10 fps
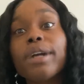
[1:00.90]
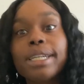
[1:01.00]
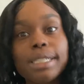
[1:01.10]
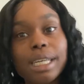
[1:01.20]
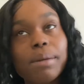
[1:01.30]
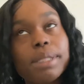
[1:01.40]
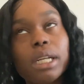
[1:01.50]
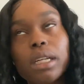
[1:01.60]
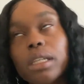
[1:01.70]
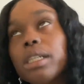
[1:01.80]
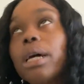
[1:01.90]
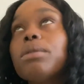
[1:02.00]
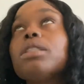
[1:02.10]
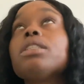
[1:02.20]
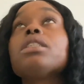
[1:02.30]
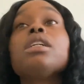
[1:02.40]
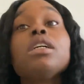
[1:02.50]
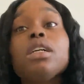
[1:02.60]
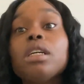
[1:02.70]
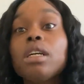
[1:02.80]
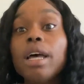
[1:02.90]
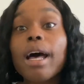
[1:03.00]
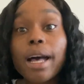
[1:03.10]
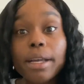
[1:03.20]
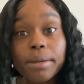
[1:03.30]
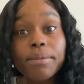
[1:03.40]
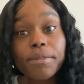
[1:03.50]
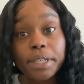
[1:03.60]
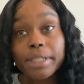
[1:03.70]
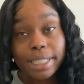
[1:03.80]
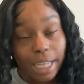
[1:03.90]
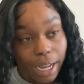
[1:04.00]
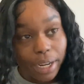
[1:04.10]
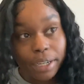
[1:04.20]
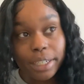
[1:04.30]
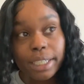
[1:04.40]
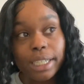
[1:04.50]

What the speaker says: ahead of time as I could. I am very tired.